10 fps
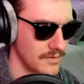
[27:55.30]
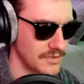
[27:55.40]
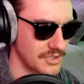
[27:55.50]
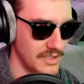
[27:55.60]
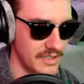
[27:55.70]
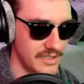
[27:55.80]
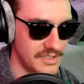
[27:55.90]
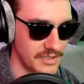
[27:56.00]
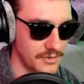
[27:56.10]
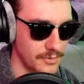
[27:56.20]

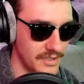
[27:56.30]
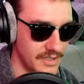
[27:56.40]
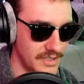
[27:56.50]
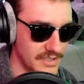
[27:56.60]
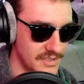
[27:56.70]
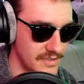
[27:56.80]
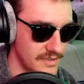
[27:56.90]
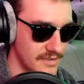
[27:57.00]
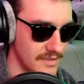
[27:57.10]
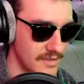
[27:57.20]
Jeez Louise!
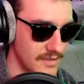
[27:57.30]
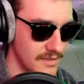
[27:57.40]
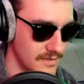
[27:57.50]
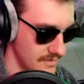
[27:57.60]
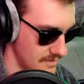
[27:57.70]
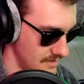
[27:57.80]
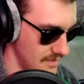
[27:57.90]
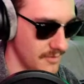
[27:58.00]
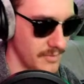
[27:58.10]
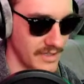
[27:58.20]

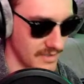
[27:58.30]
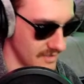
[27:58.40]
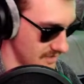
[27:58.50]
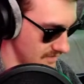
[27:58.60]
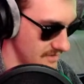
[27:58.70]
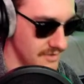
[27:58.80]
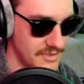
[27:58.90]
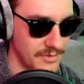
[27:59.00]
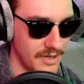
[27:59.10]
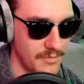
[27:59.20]
Oh my god. You
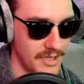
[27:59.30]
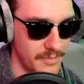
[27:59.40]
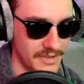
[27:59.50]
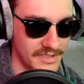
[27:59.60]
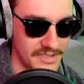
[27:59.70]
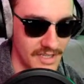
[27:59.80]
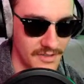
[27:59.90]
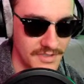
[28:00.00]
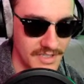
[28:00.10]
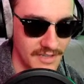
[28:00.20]
see what I mean about the
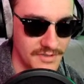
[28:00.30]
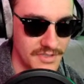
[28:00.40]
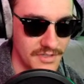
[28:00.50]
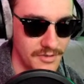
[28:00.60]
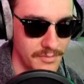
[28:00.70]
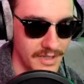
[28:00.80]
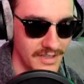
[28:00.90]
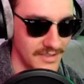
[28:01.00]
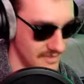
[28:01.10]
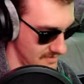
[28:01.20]
sounds? I have so
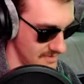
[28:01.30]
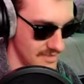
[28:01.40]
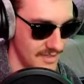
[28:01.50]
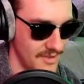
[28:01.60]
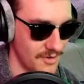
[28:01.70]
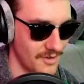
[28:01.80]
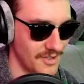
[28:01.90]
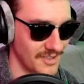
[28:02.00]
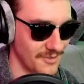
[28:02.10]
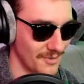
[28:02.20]
many, and they're
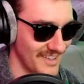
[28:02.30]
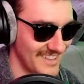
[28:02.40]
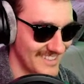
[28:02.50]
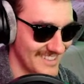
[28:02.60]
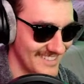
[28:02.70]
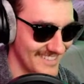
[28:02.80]
all great.